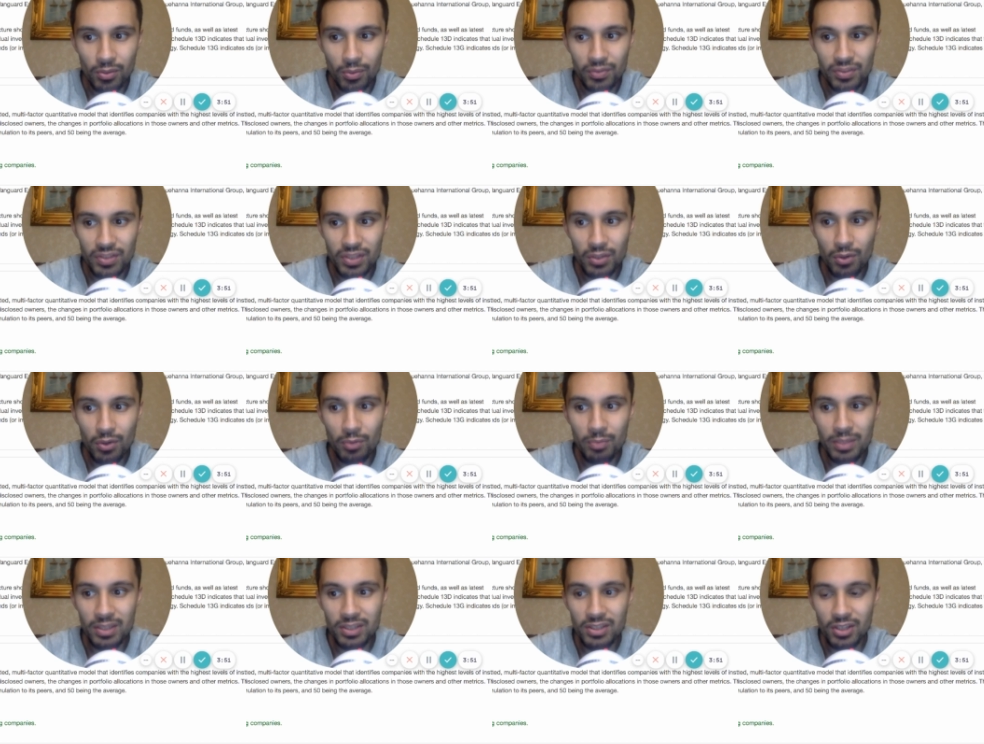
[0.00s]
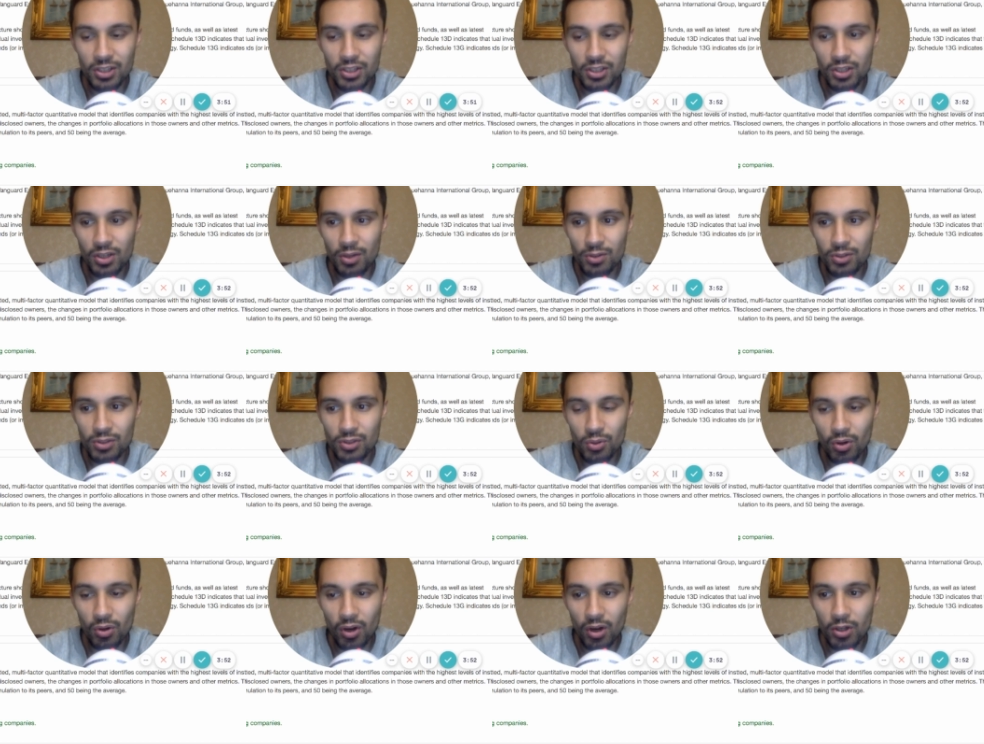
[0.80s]
So with 0 being such a low
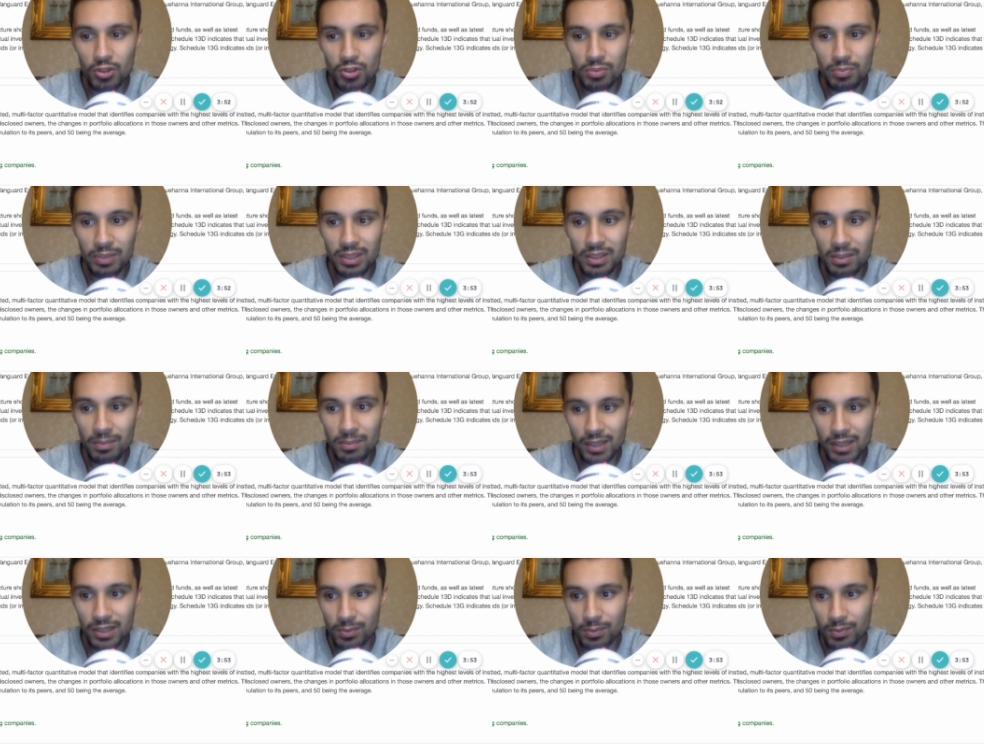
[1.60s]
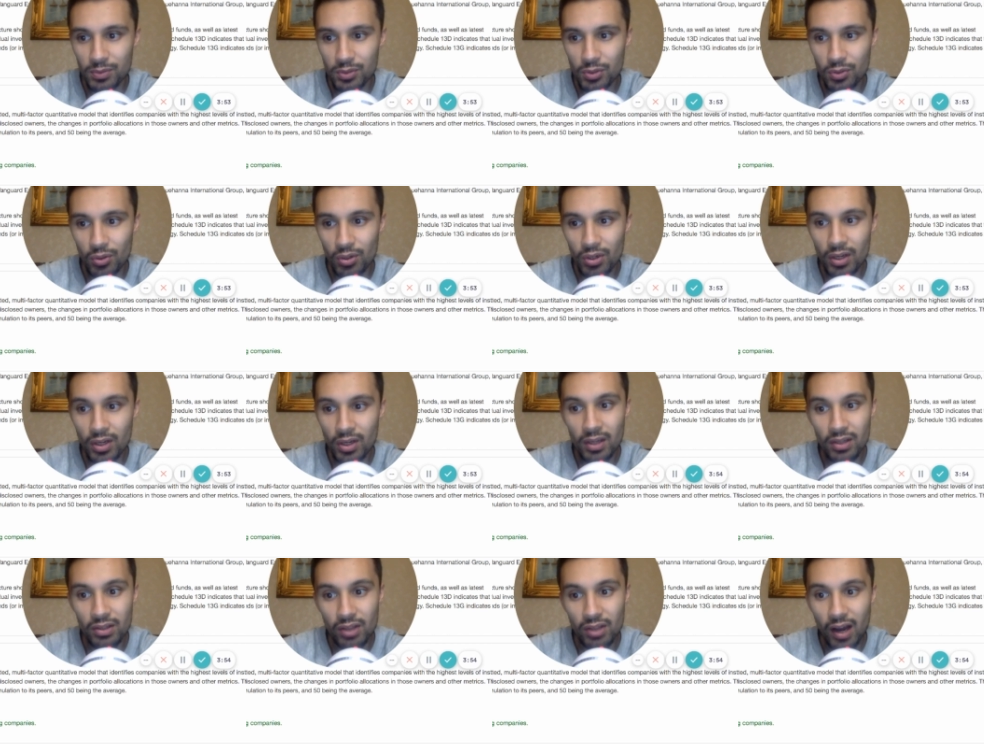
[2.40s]
score, 100 being the maximum score,
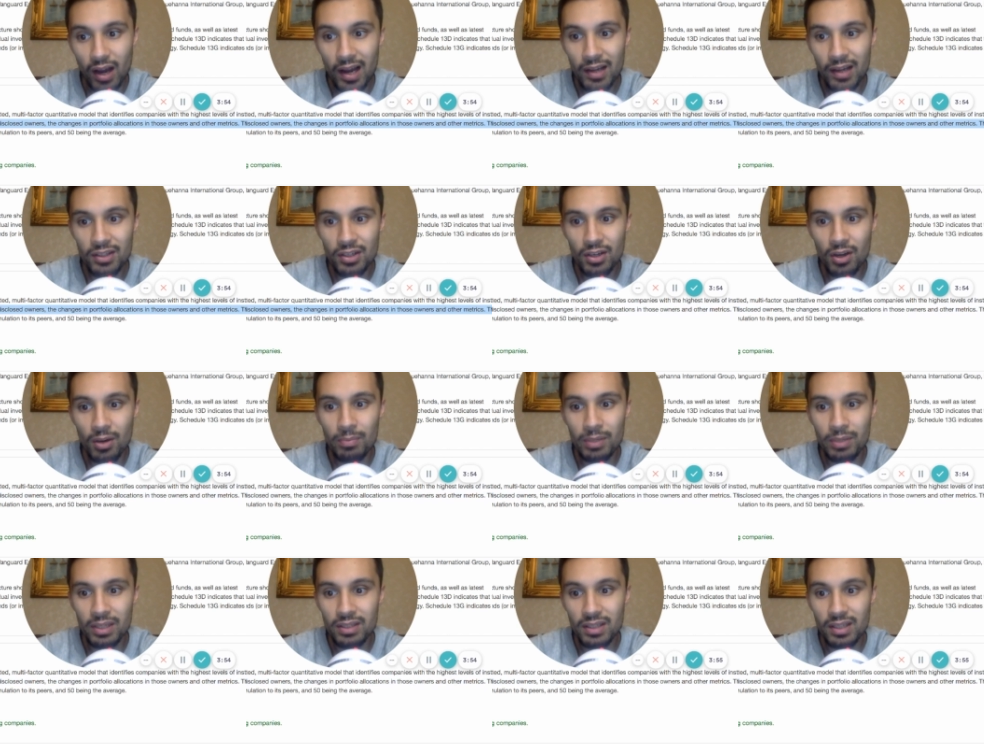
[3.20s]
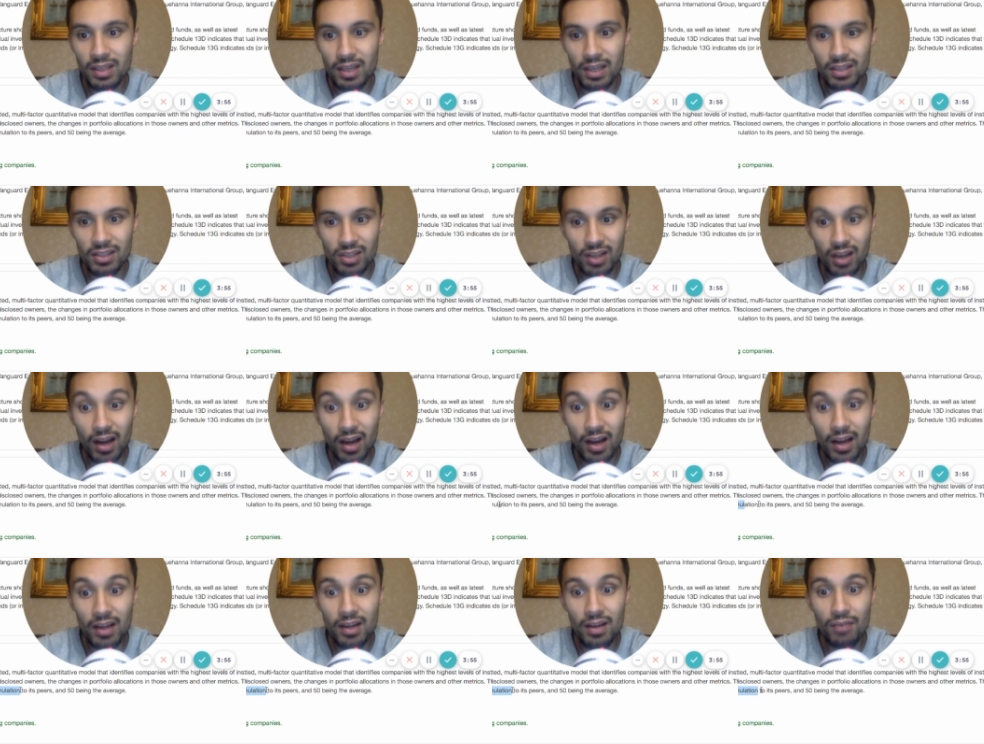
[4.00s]
the higher the number indicates the
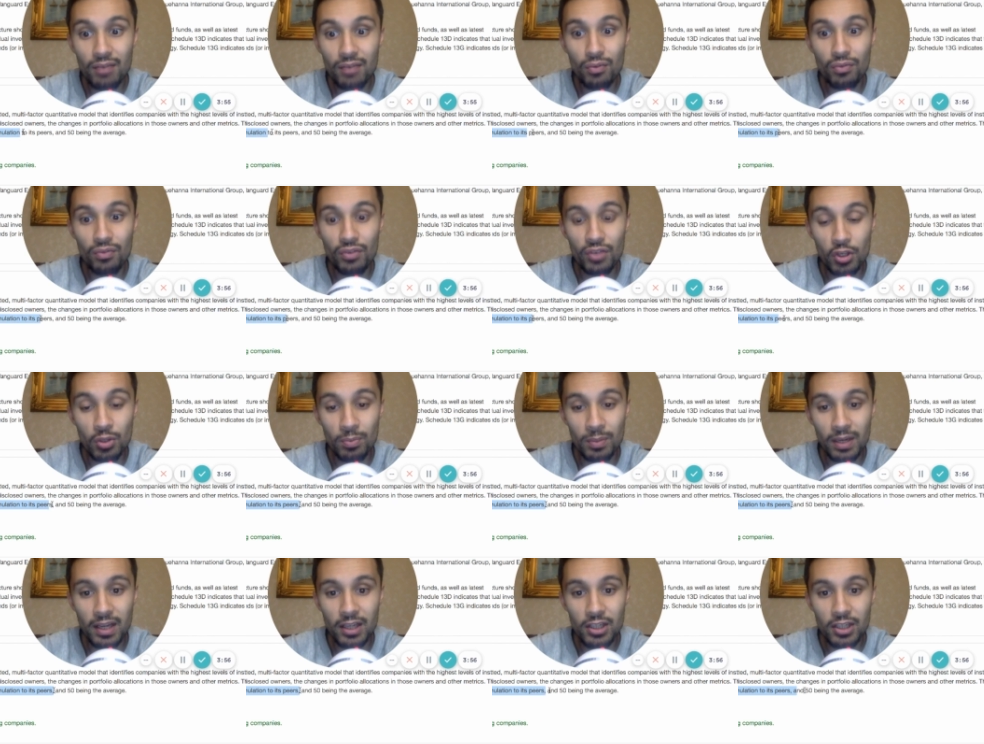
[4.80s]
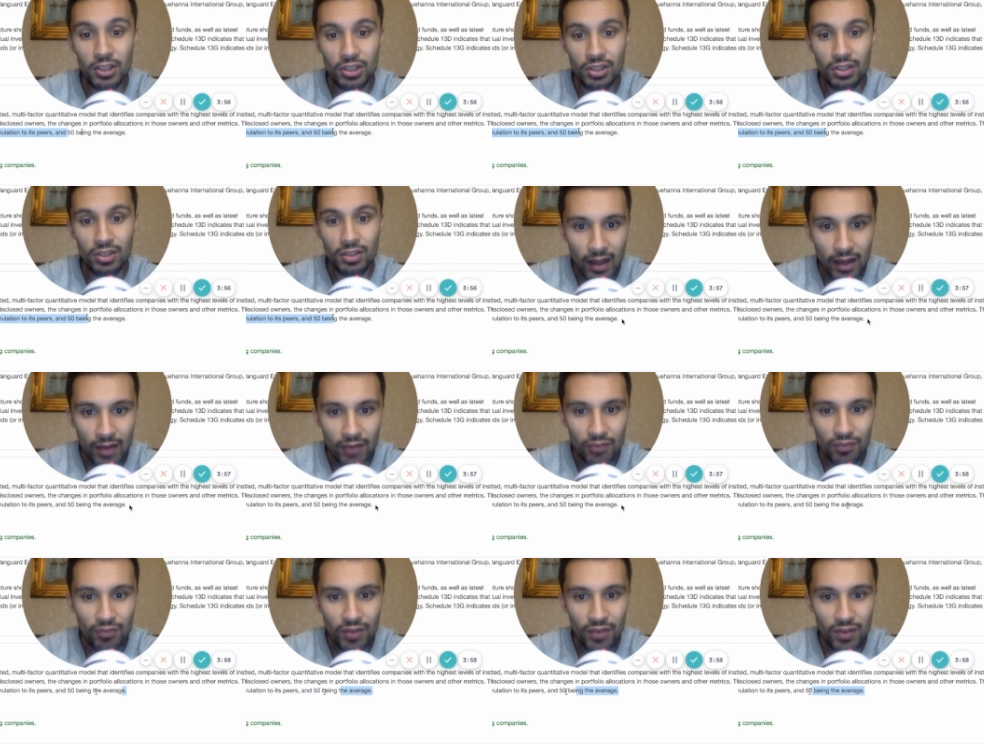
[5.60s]
higher level of accumulation
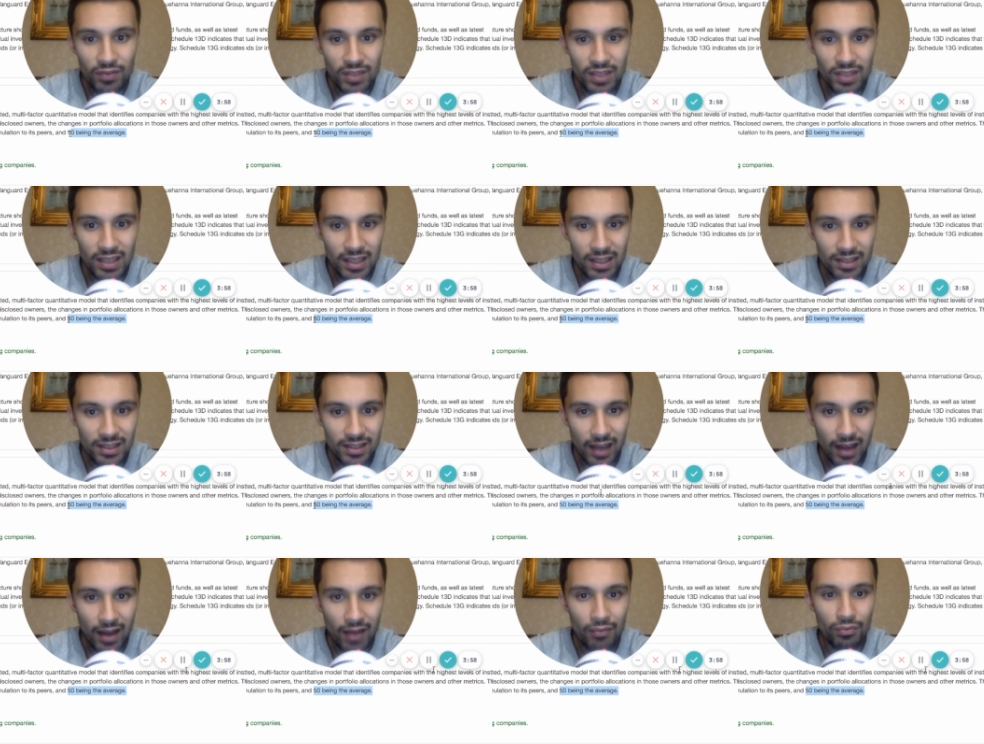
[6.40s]
and 50 is the